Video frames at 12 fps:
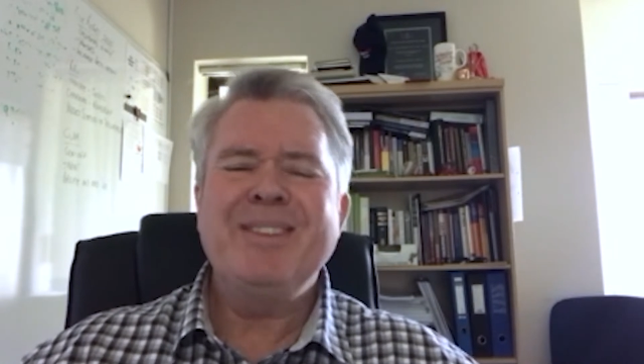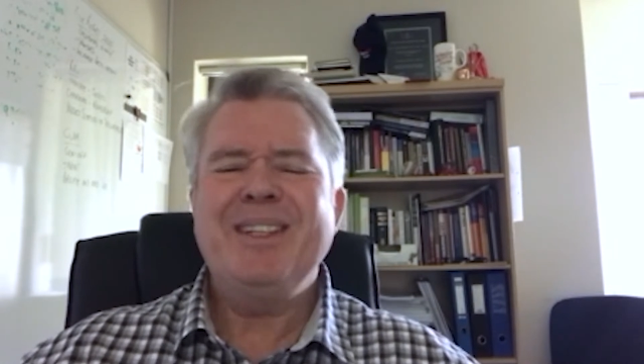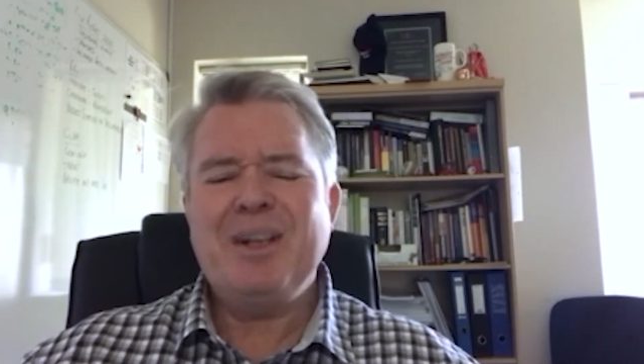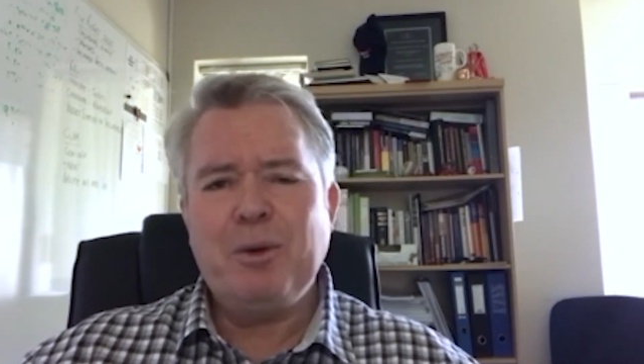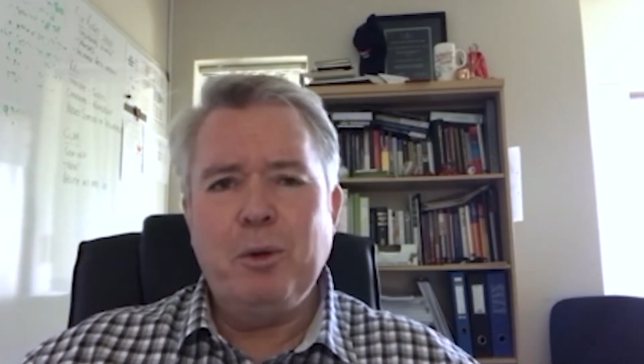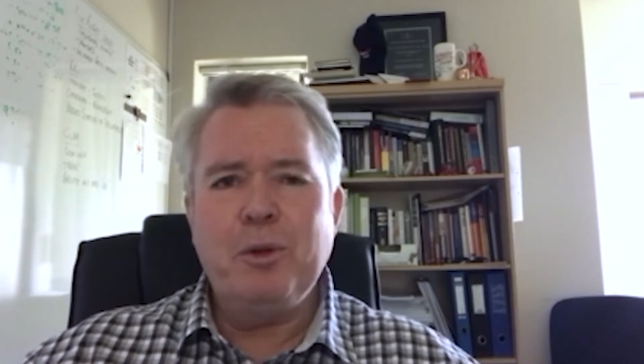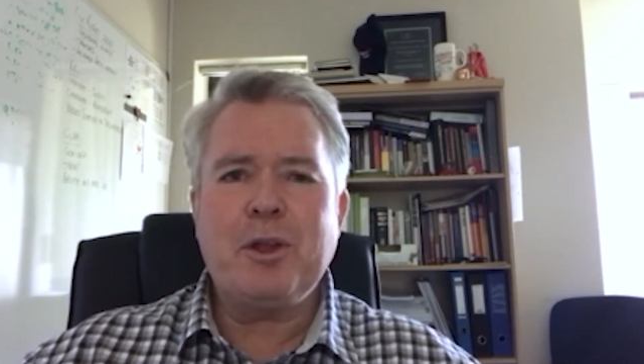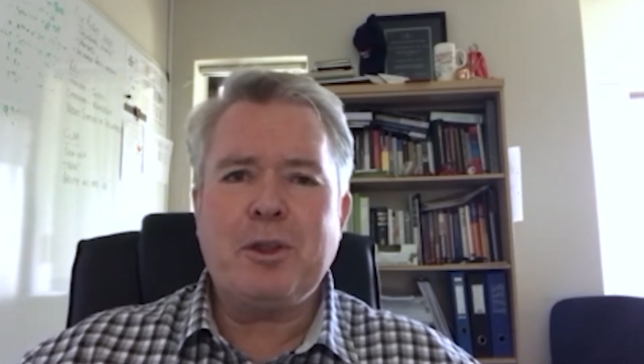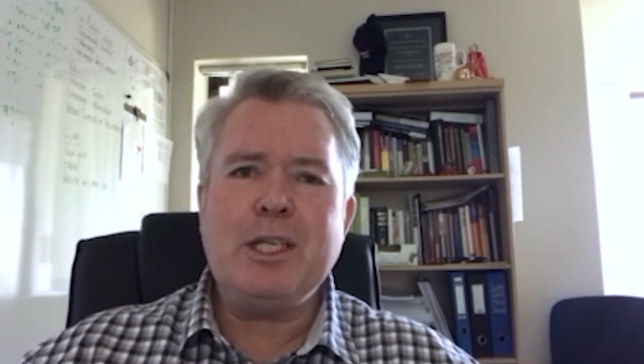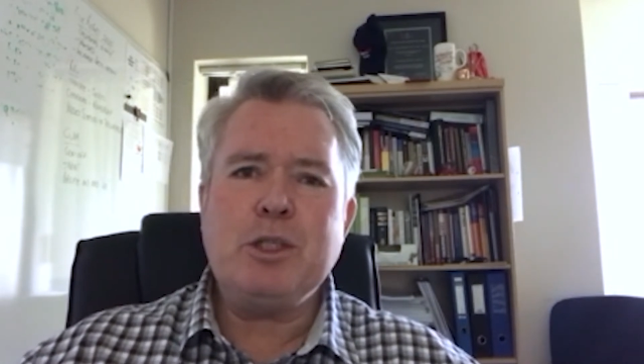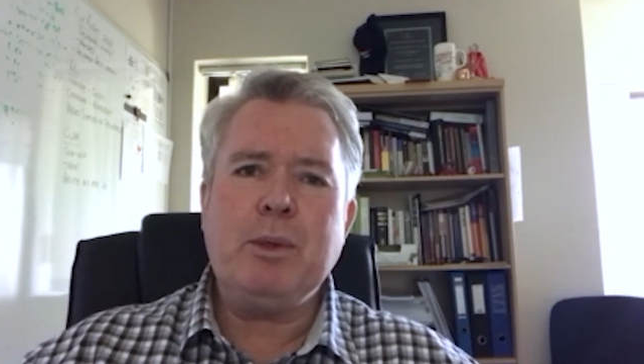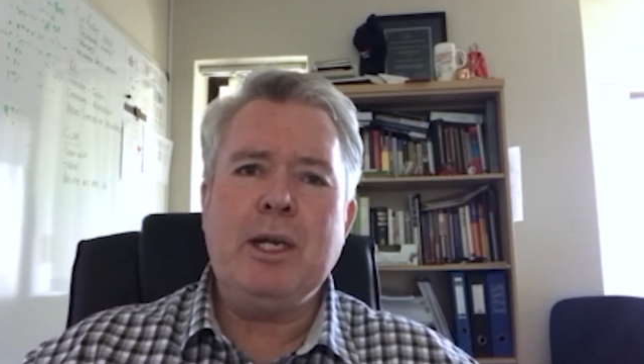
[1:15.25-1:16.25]
you know, all the
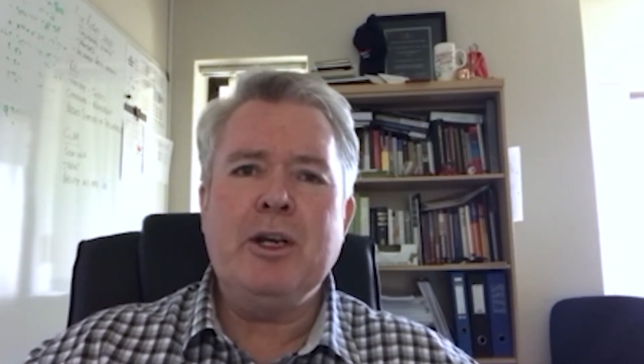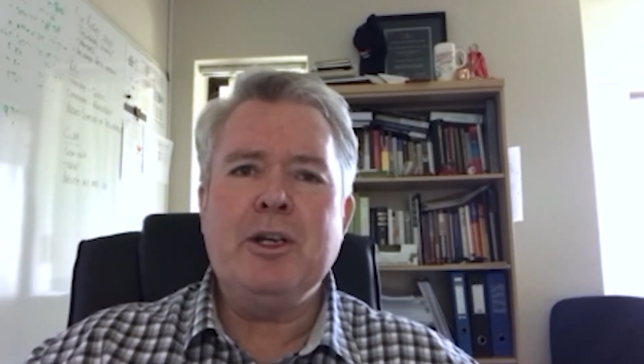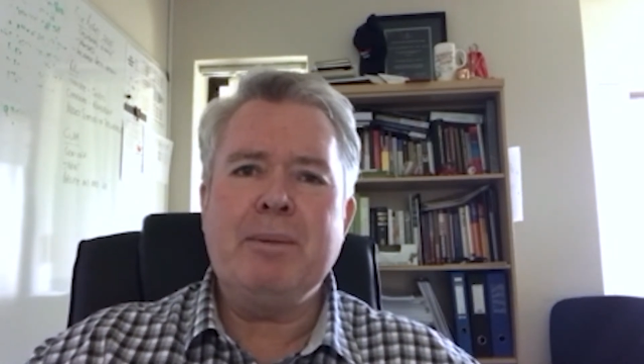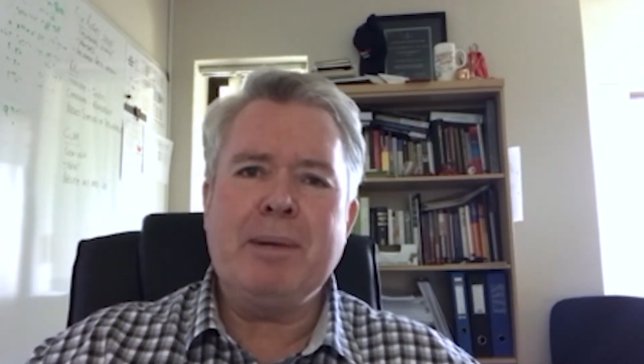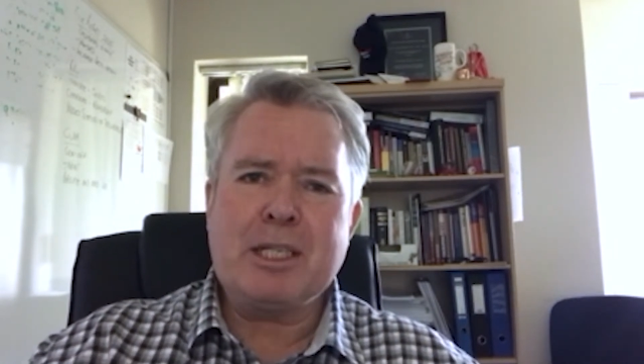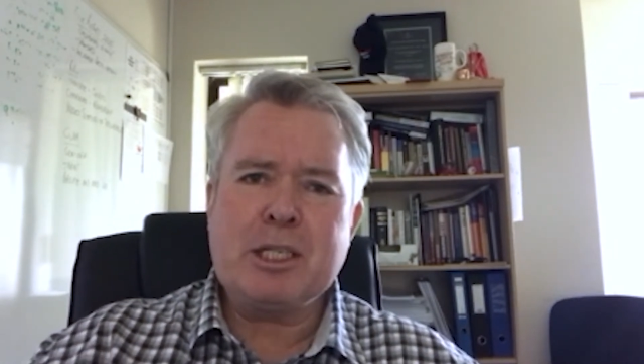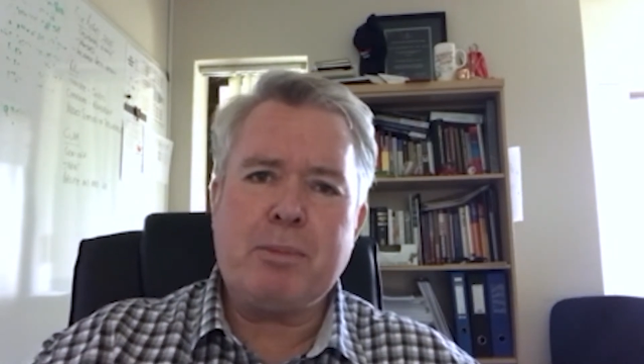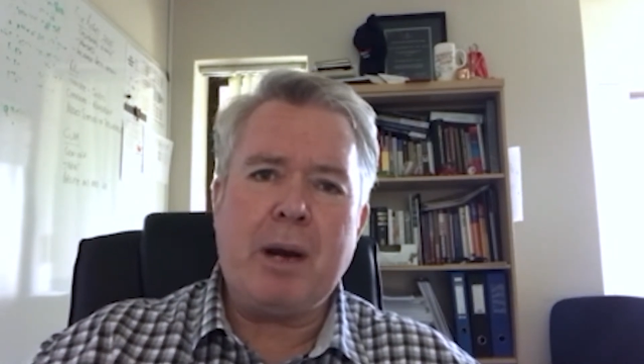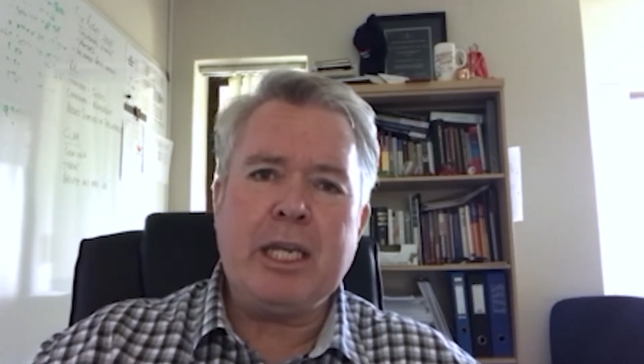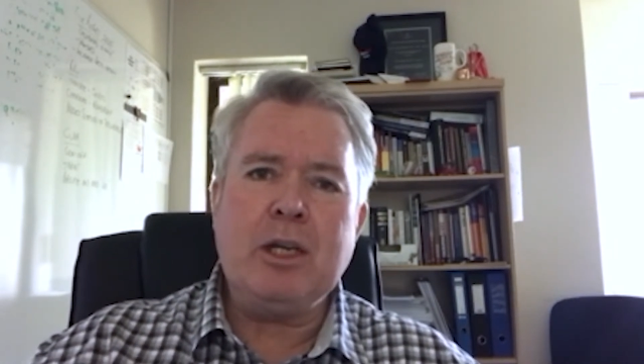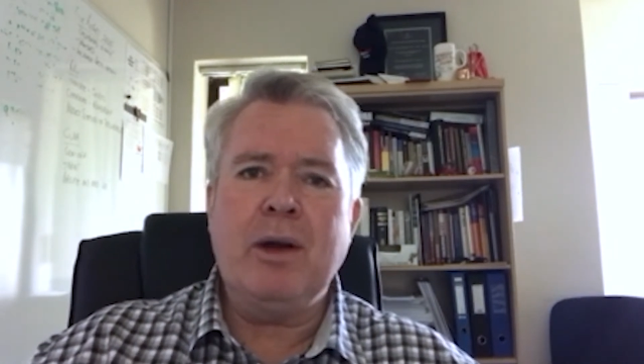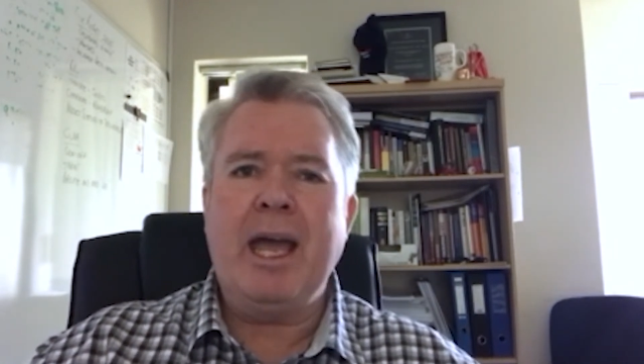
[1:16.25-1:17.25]
things we learn about
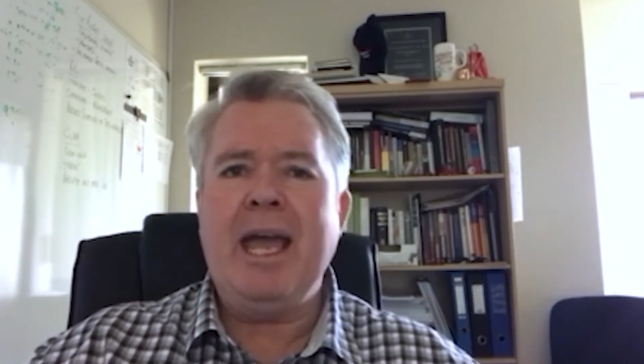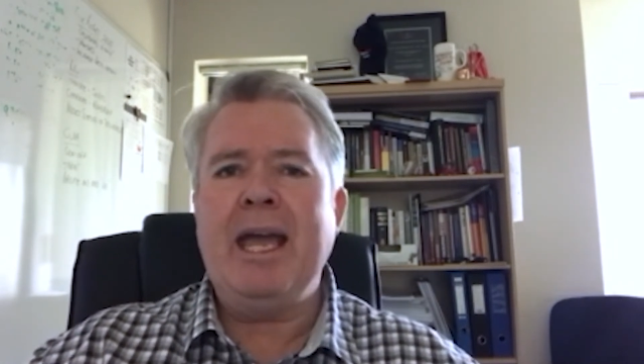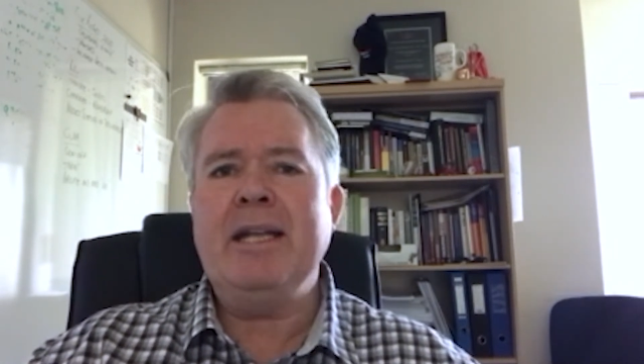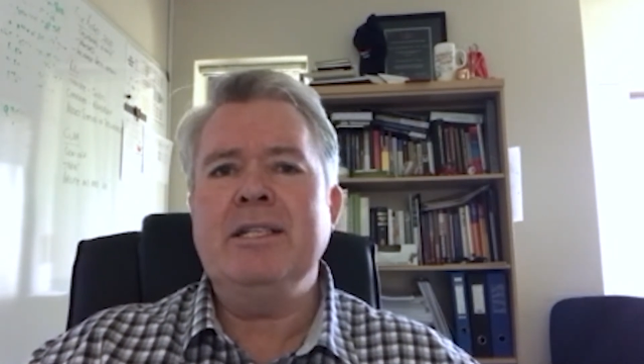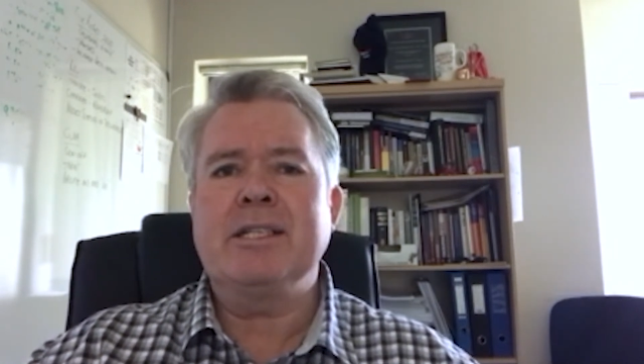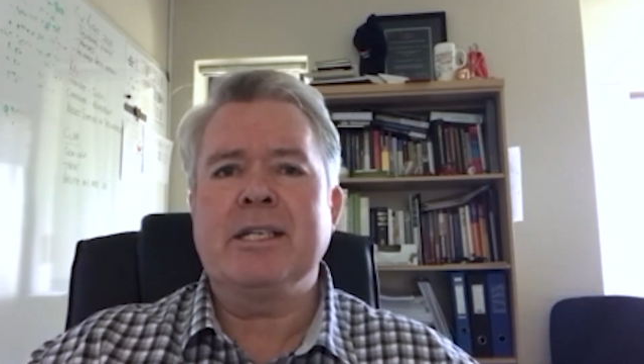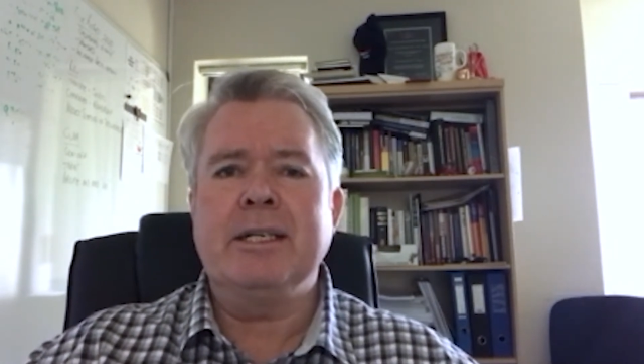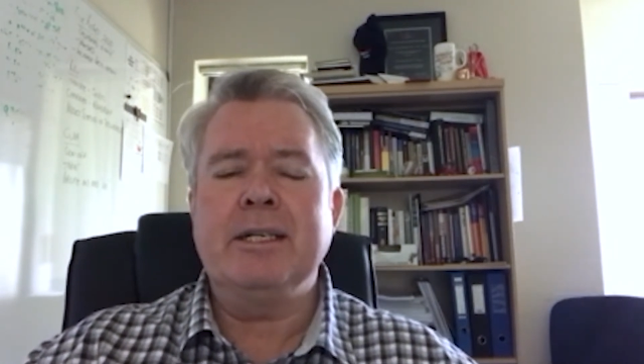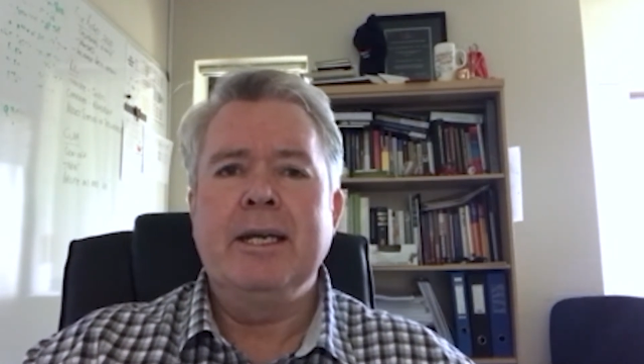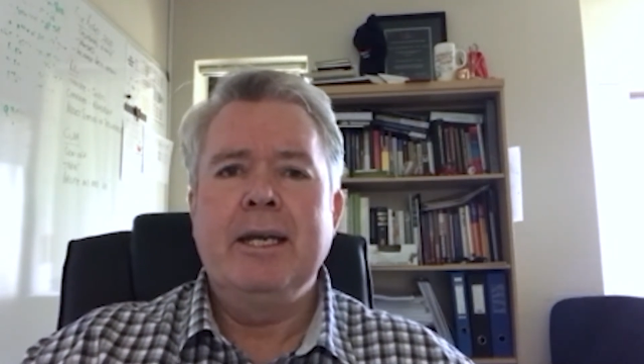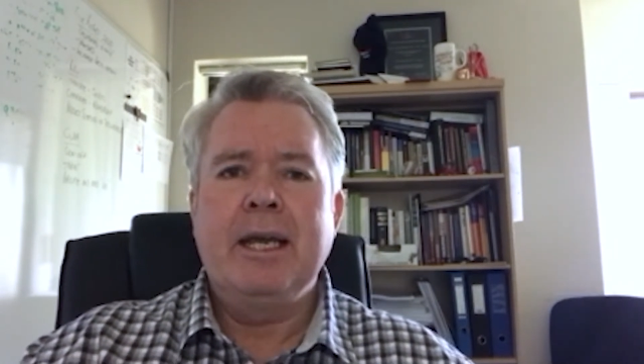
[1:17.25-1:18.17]
spraying your hands and